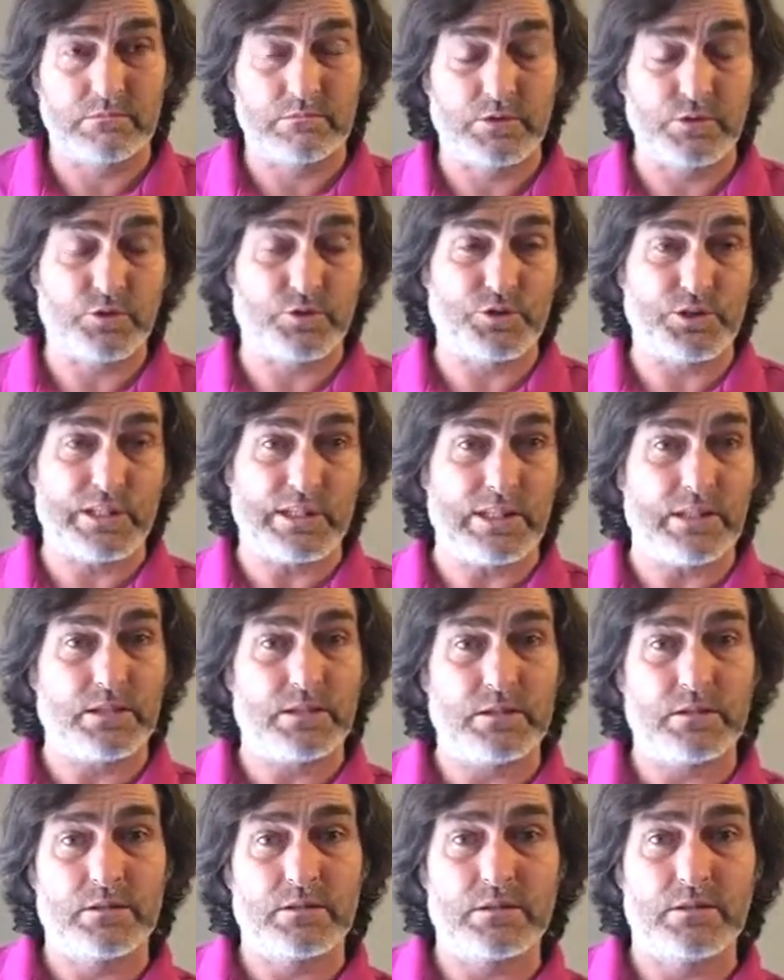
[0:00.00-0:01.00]
Usually.
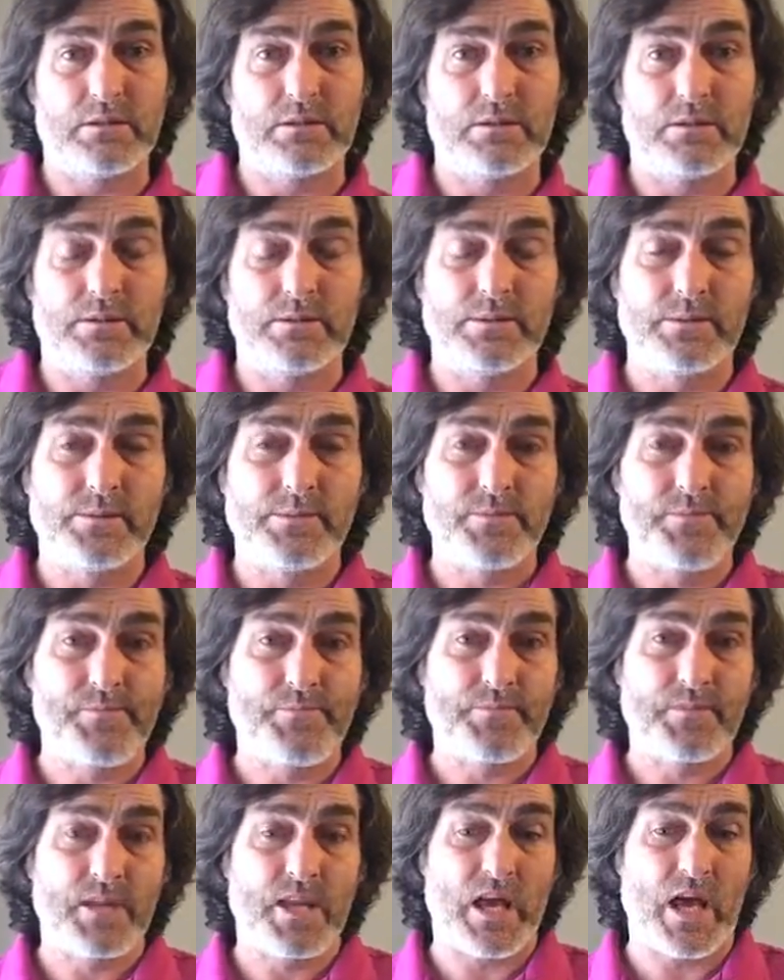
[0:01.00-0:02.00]

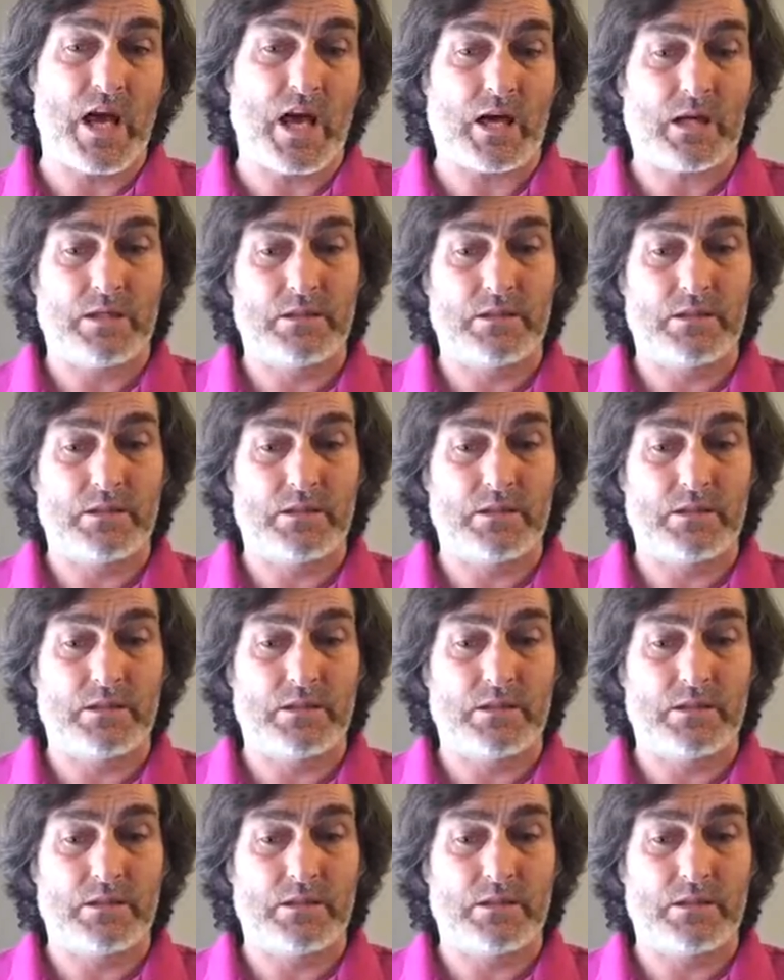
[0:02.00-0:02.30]
Yeah.